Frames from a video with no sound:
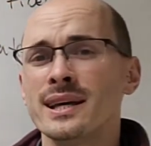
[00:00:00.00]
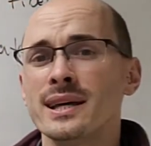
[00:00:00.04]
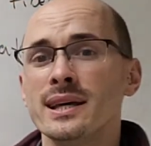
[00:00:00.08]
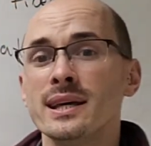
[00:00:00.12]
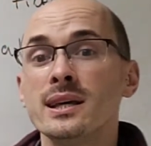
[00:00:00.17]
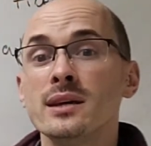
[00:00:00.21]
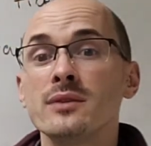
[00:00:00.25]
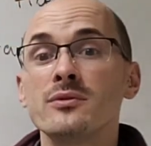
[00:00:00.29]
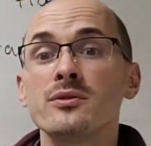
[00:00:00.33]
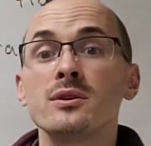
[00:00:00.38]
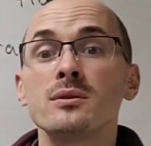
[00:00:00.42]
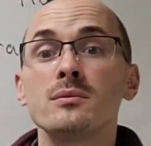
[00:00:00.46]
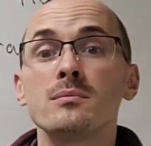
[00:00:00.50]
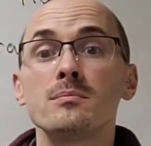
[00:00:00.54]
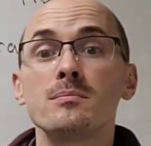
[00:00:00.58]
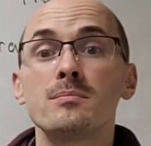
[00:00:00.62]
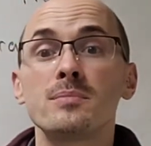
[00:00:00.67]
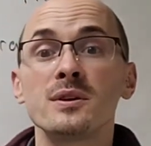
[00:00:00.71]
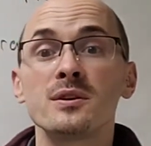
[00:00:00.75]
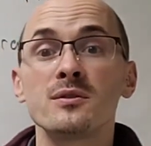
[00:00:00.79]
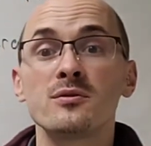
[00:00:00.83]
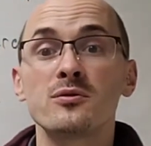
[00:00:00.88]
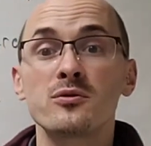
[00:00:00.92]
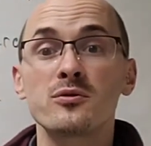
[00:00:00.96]
Even
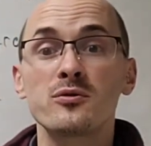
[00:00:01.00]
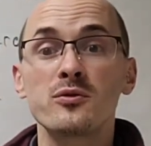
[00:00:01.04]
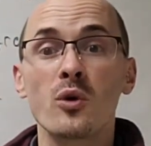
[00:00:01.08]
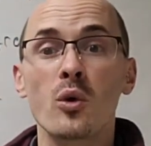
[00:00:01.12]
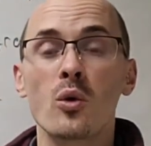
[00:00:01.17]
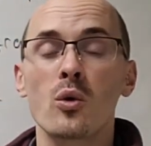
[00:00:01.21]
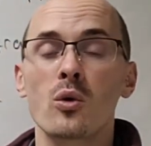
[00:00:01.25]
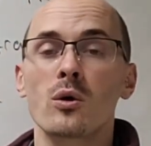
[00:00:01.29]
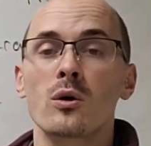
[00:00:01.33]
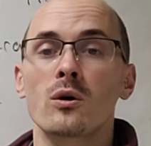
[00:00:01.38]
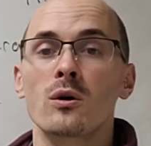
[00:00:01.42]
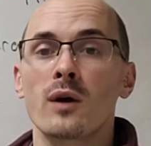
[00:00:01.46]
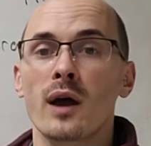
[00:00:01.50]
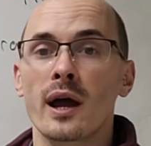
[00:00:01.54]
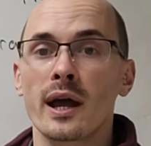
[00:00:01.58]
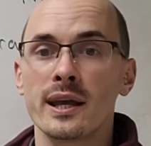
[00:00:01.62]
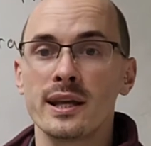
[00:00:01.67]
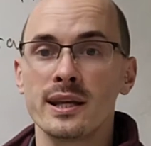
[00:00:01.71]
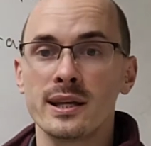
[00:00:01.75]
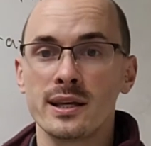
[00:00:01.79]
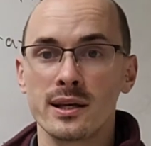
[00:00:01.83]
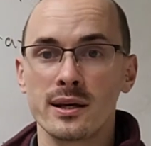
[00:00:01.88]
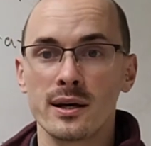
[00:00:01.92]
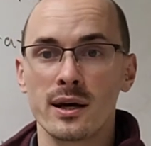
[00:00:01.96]
before
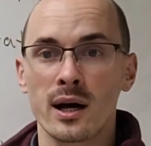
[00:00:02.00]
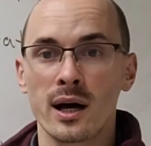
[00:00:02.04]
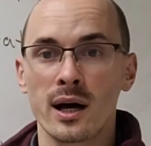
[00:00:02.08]
I